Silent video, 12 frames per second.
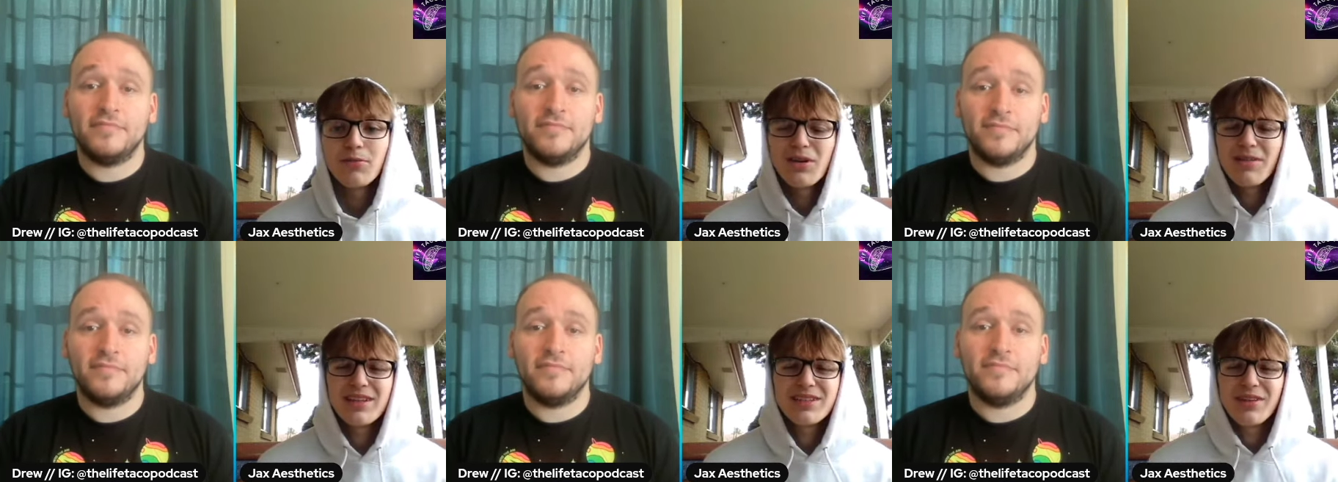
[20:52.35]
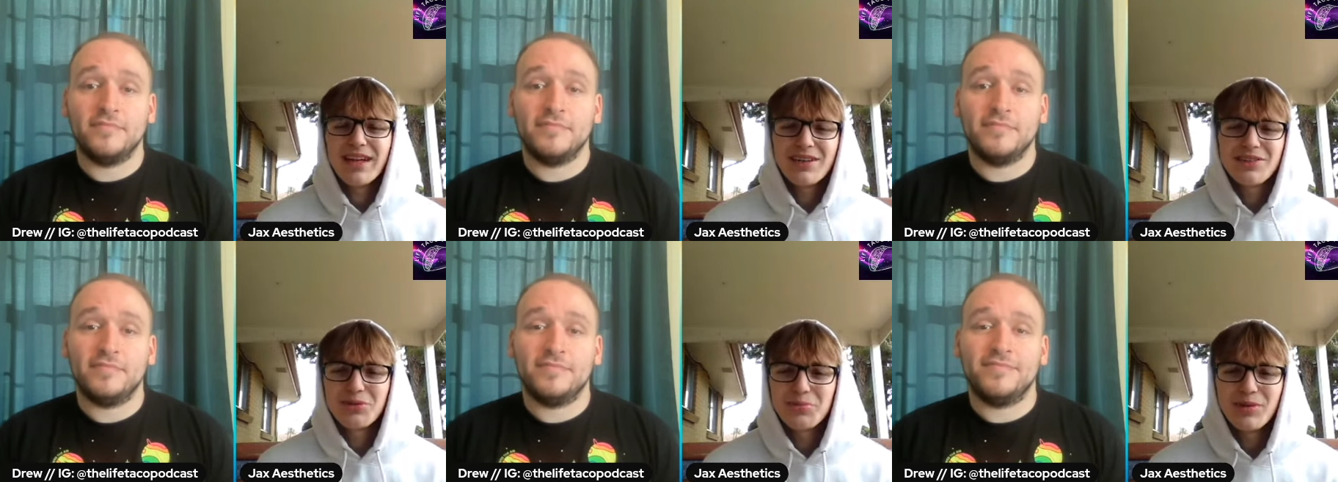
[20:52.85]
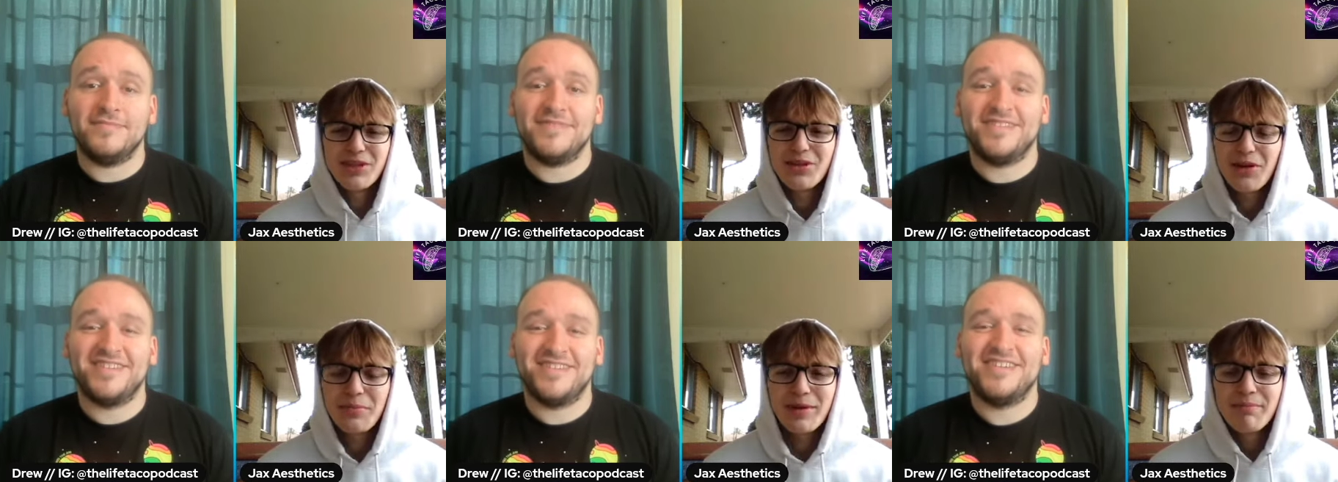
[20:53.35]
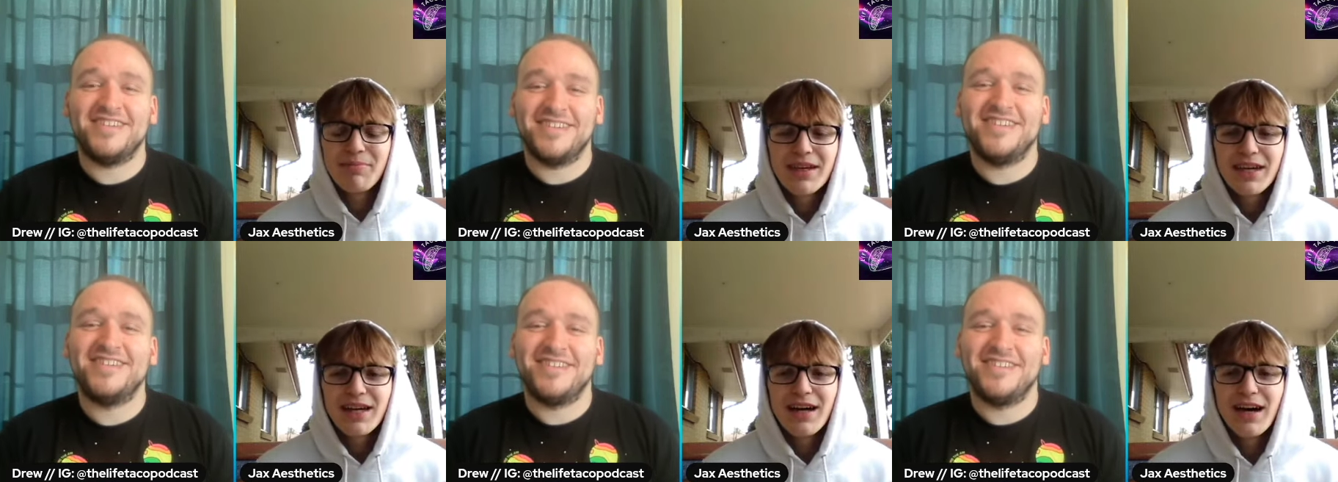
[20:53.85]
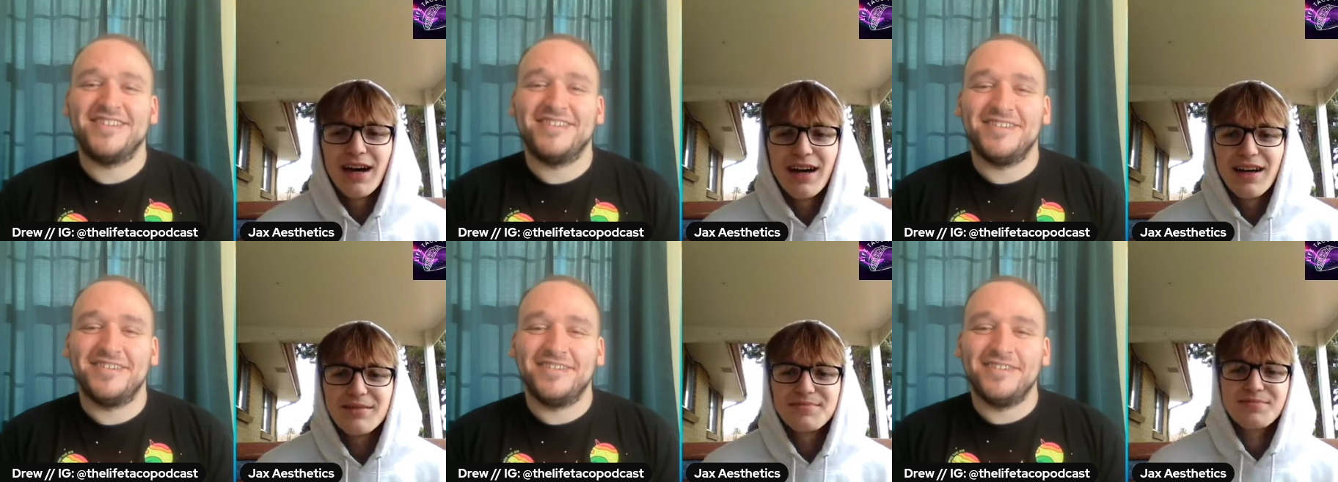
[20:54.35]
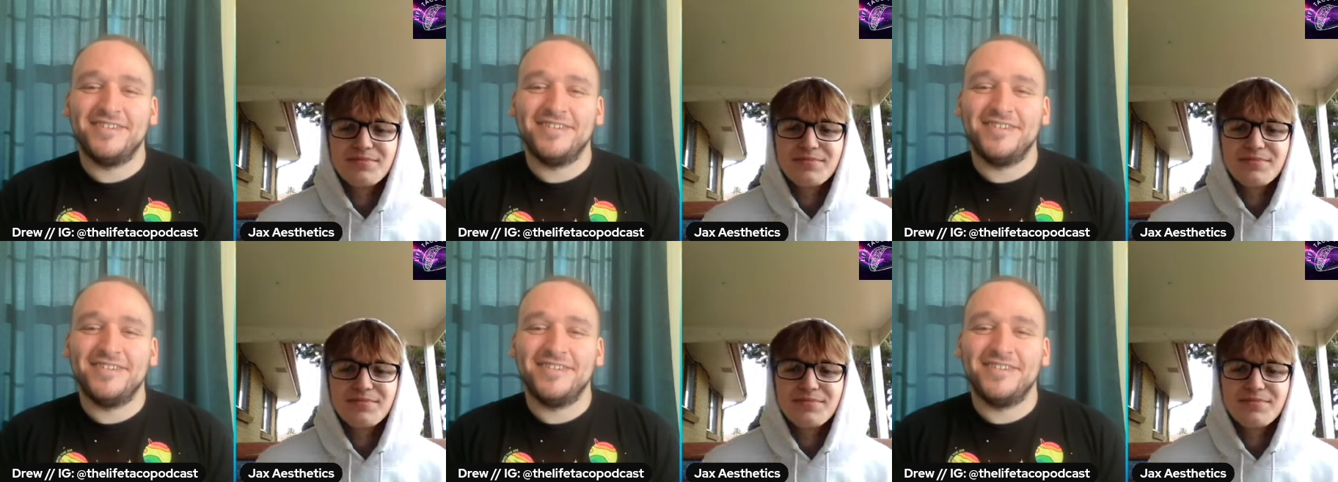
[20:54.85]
Speaker 1: Well, it's all natural, but you know what I mean. Uh,